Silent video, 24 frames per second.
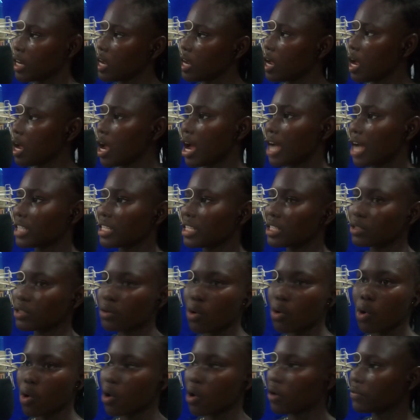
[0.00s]
I just go
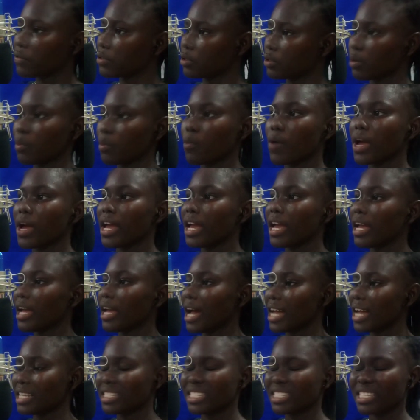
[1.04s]
off somewhere, I
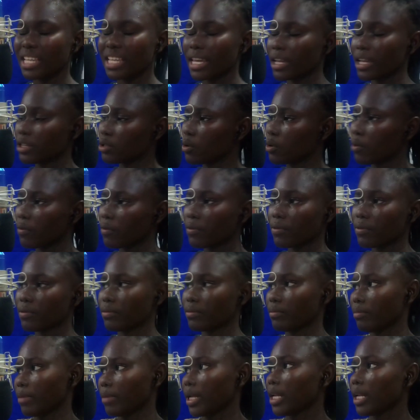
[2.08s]
sing it off and
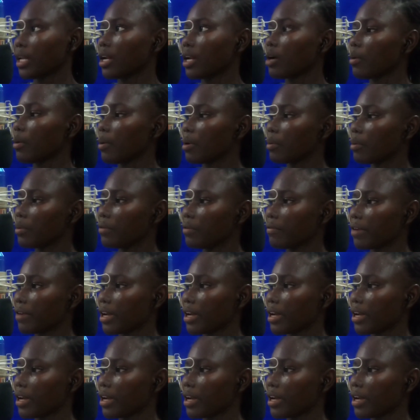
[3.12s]
then I'll be fine.